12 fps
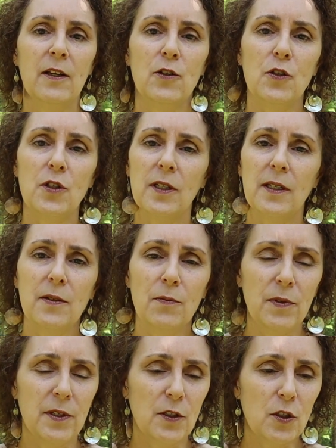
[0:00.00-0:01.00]
Just, a,
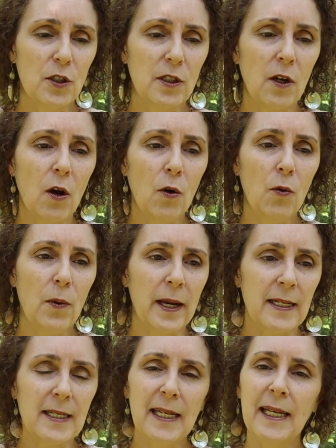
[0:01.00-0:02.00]
just so
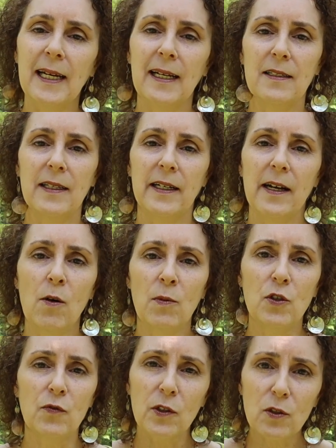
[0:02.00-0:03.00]
intense that it
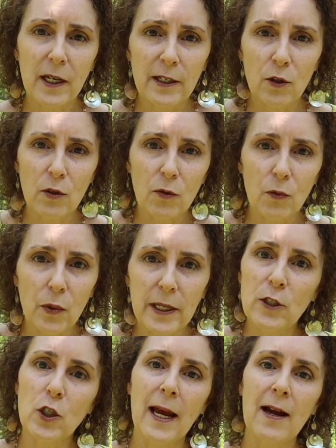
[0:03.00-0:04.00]
almost feels like you could
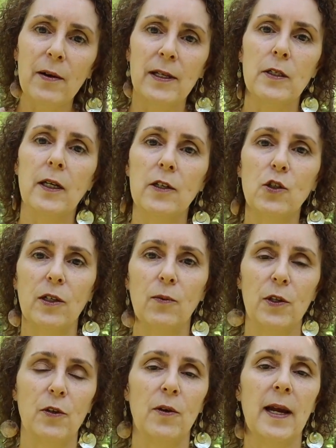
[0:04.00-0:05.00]
reach out and touch it
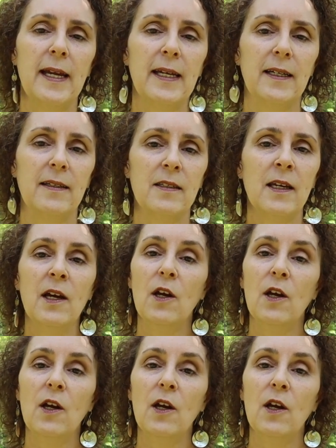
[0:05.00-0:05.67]
with your hands.